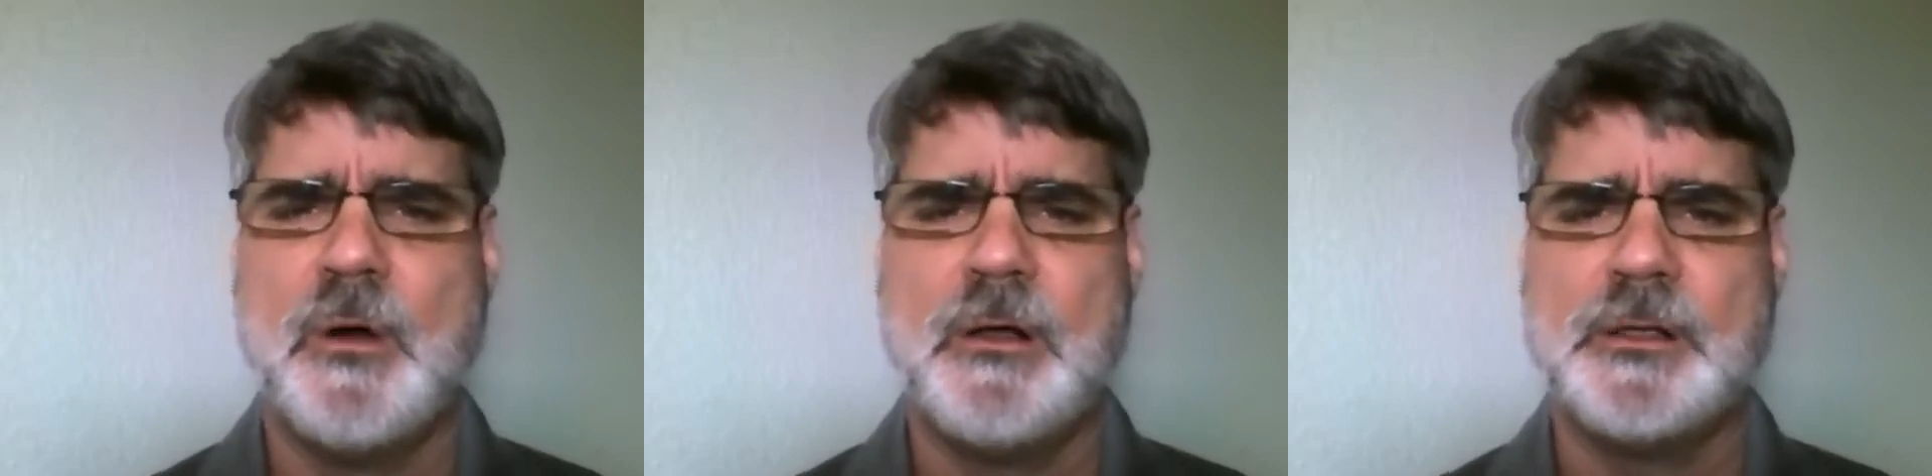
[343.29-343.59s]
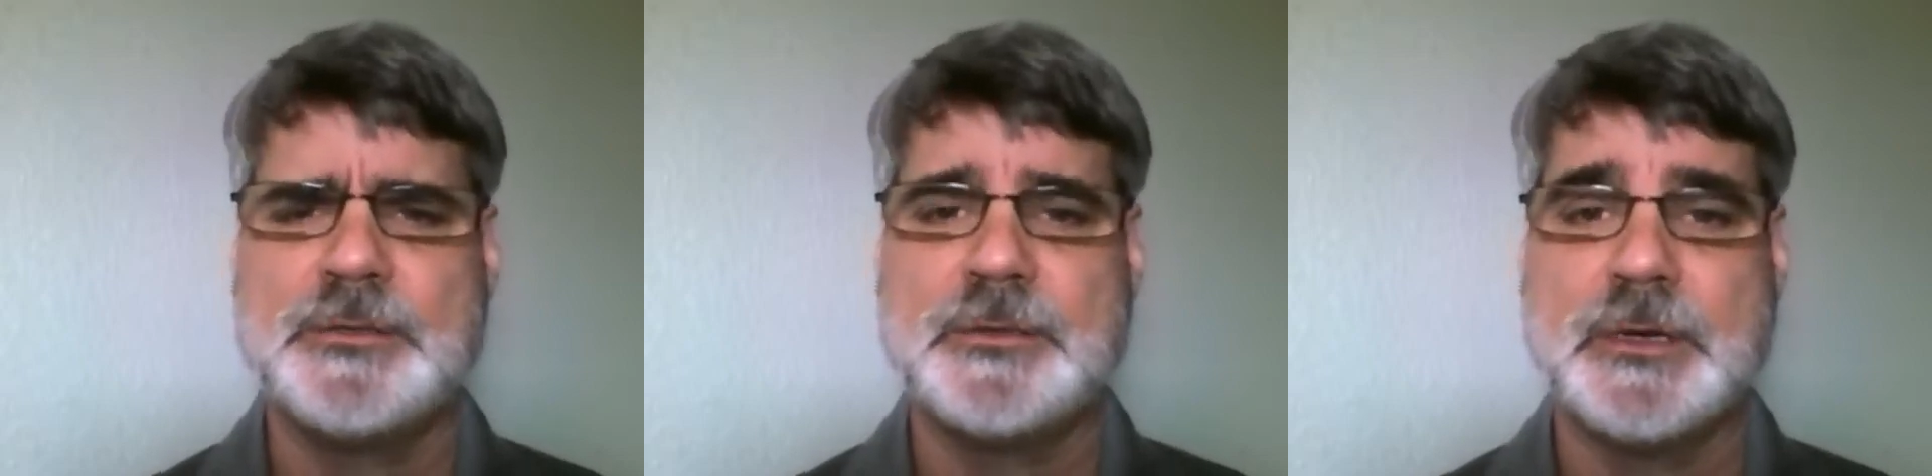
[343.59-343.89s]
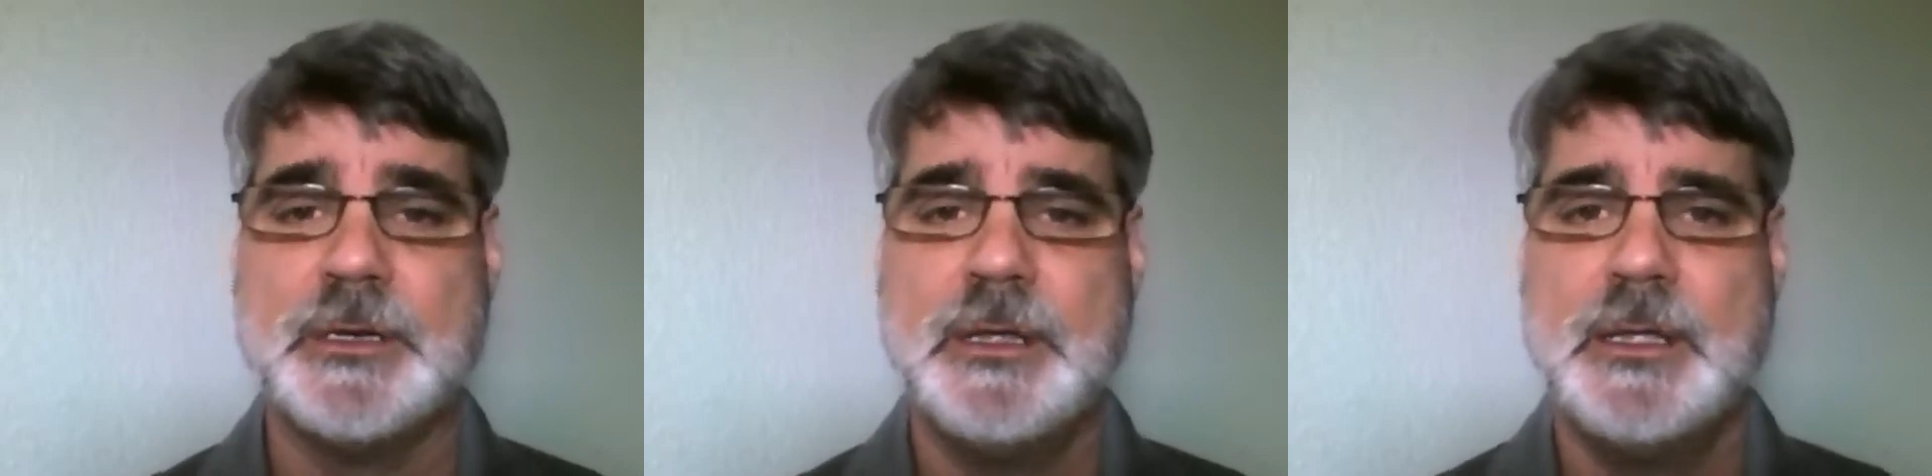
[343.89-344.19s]
walls
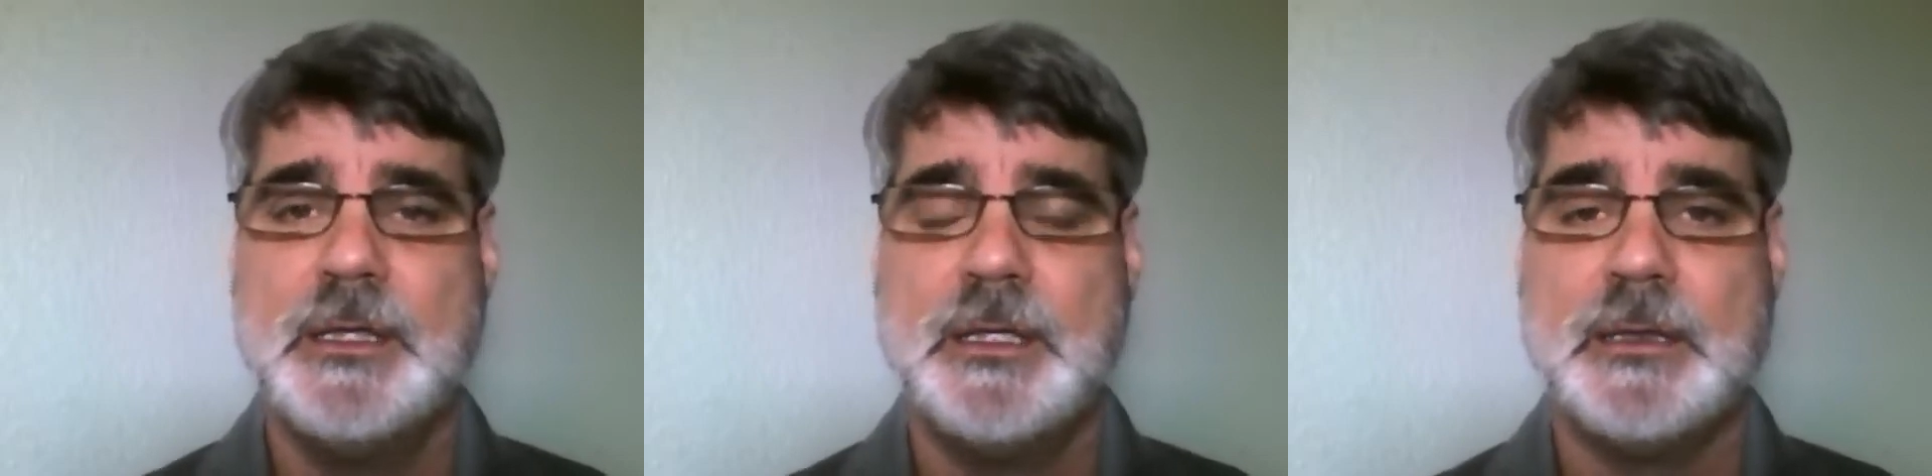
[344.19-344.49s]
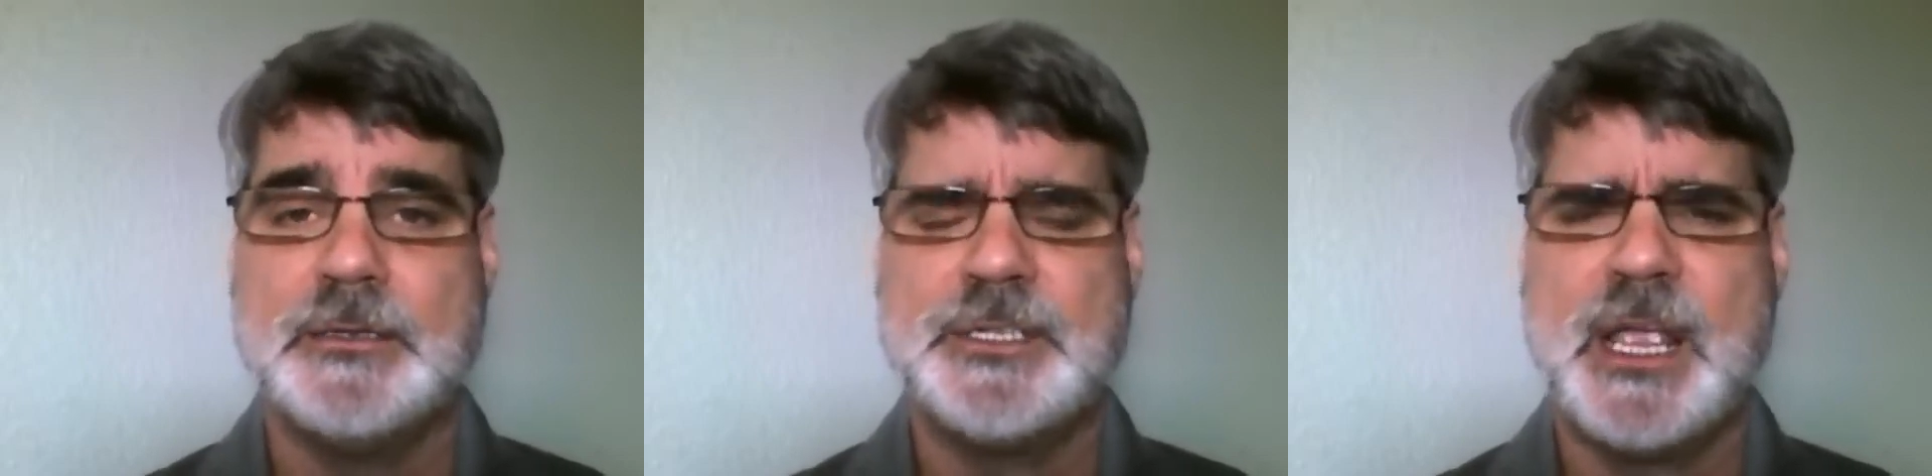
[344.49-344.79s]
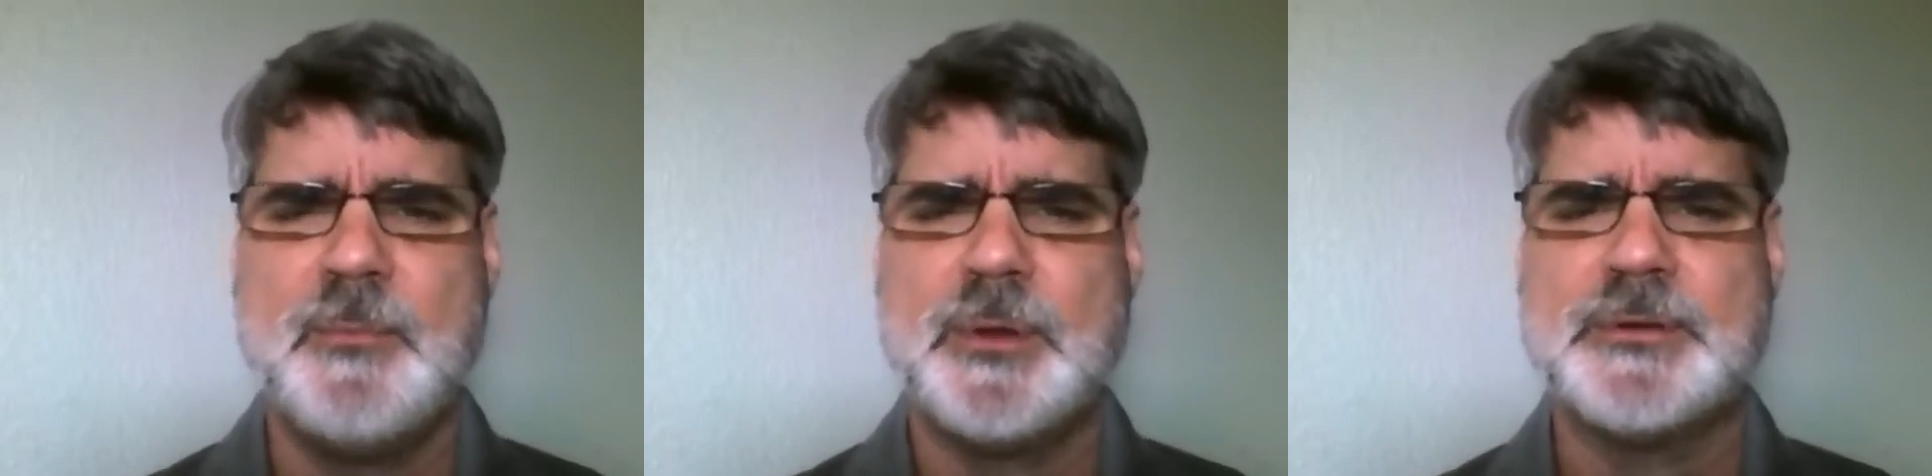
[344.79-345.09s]
or in
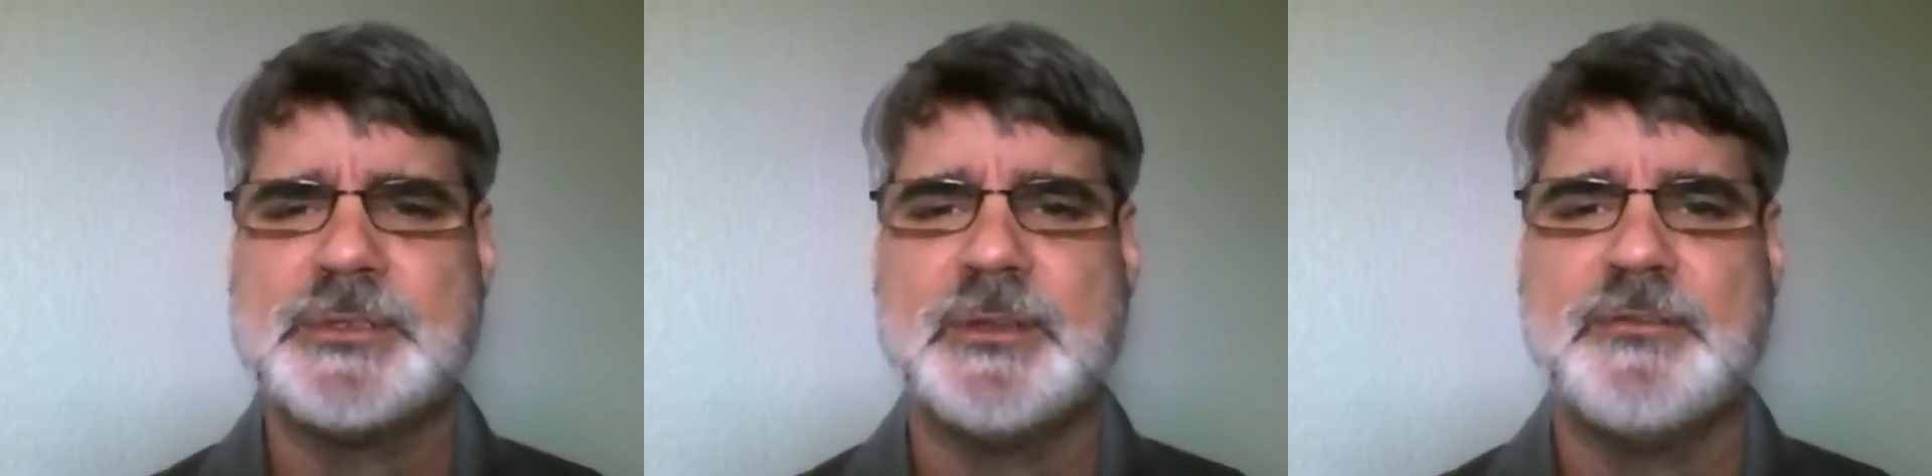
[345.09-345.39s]
chambers